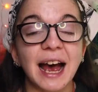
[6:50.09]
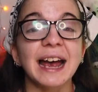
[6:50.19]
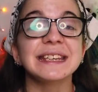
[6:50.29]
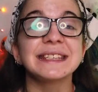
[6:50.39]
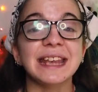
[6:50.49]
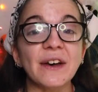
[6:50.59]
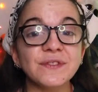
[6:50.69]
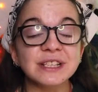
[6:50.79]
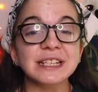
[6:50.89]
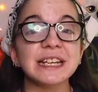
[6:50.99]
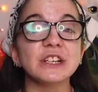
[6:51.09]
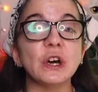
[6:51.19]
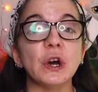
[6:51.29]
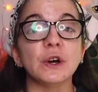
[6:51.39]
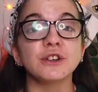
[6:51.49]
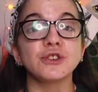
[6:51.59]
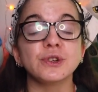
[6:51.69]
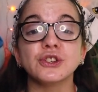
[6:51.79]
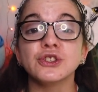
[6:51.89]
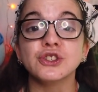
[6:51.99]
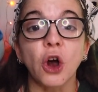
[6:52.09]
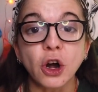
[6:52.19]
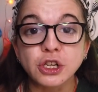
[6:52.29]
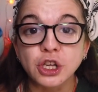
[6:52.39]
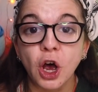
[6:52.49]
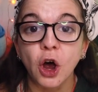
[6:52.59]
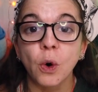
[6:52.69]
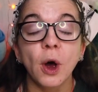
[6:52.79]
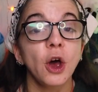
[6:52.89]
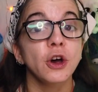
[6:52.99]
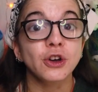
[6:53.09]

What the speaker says: I definitely encourage you to start low.